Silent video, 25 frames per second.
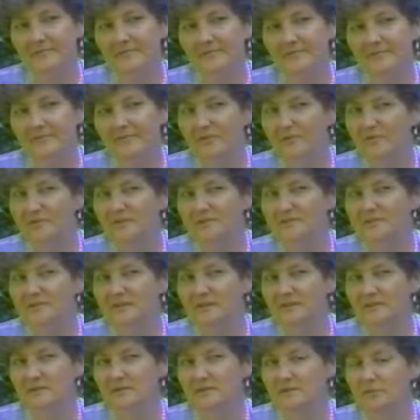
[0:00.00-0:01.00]
first
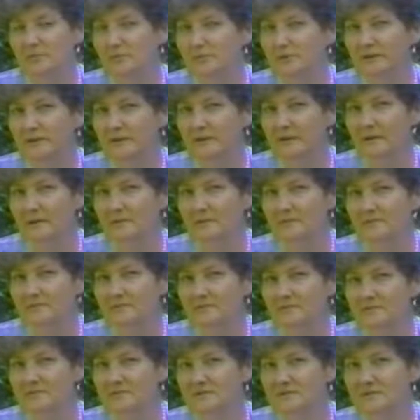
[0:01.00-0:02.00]
I didn't realize
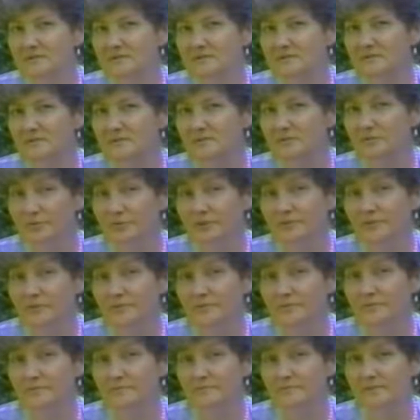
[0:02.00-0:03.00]
it was a
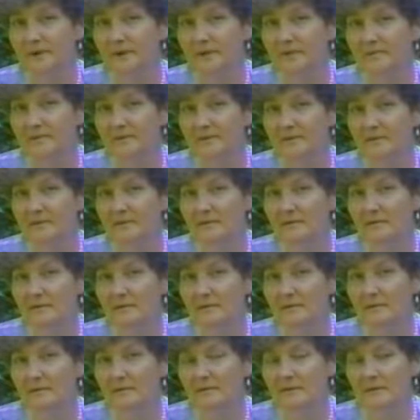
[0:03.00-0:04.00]
real baby,
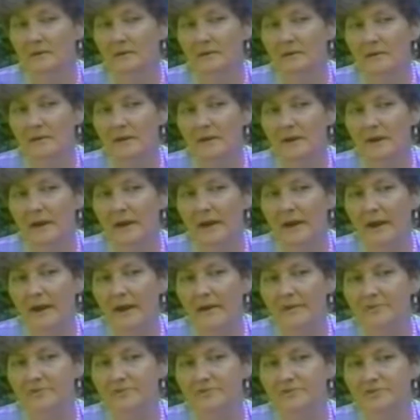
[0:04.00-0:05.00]

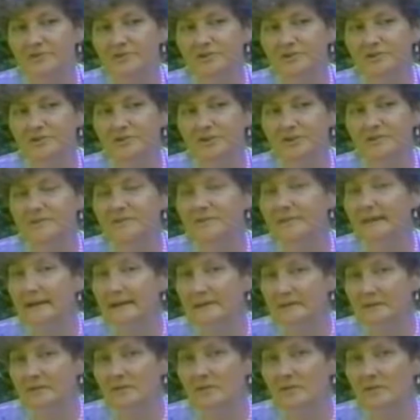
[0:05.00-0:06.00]
and she just
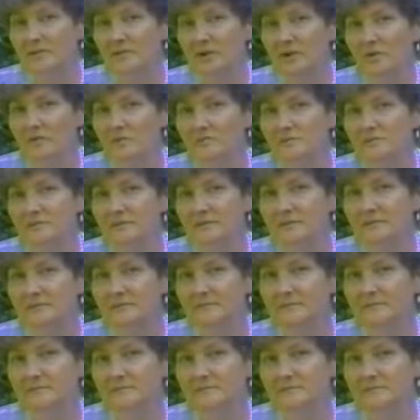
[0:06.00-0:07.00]
laid it on the altar.
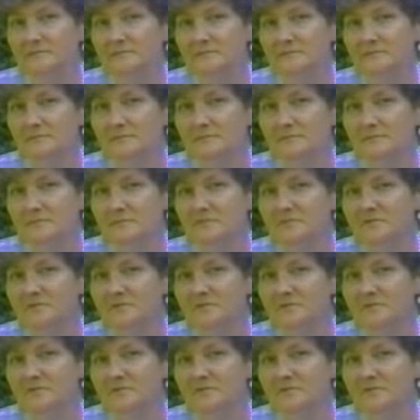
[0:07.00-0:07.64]
It was